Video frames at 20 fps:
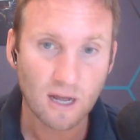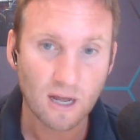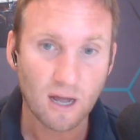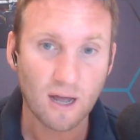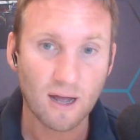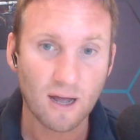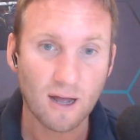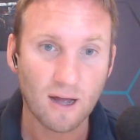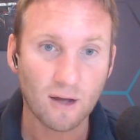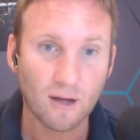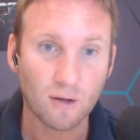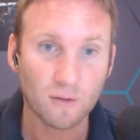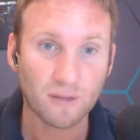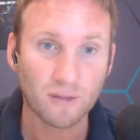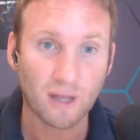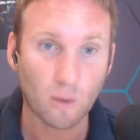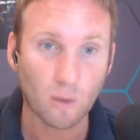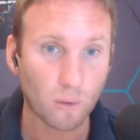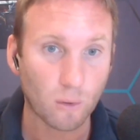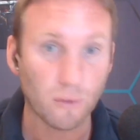They
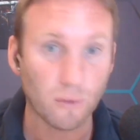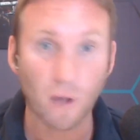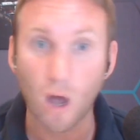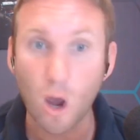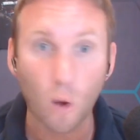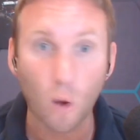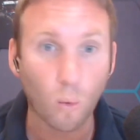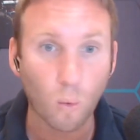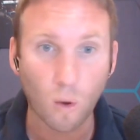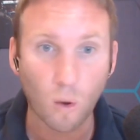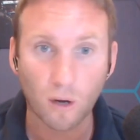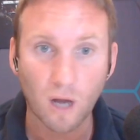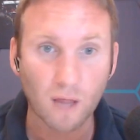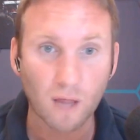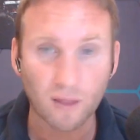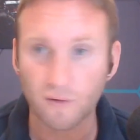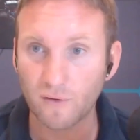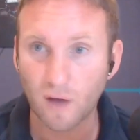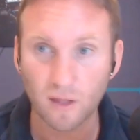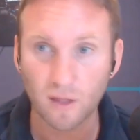will know what
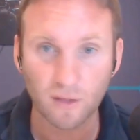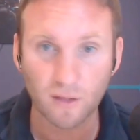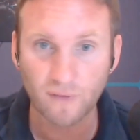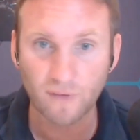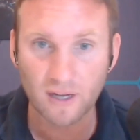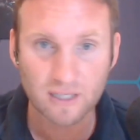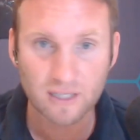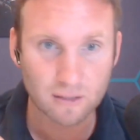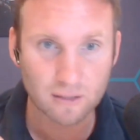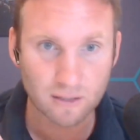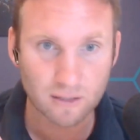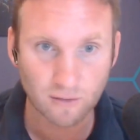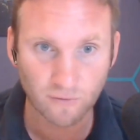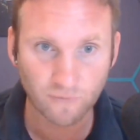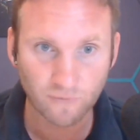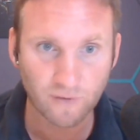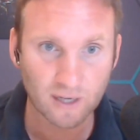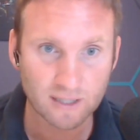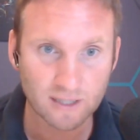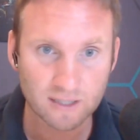other vessels have
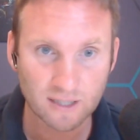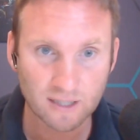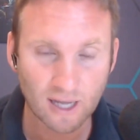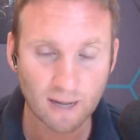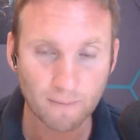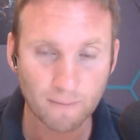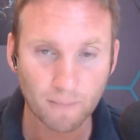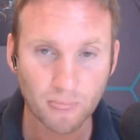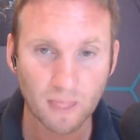fixed at,